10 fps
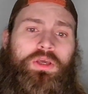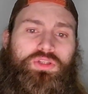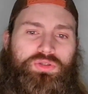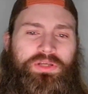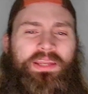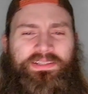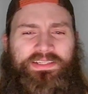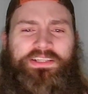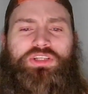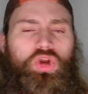to kind of
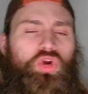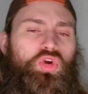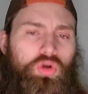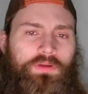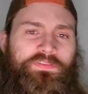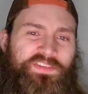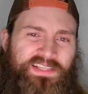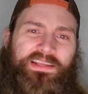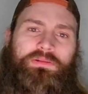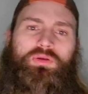deter
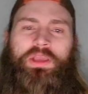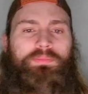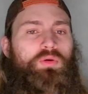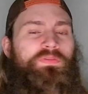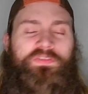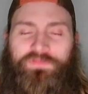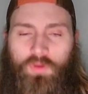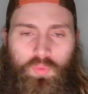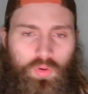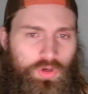Vicente Luque moving
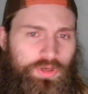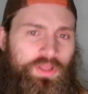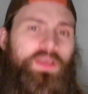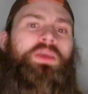forward,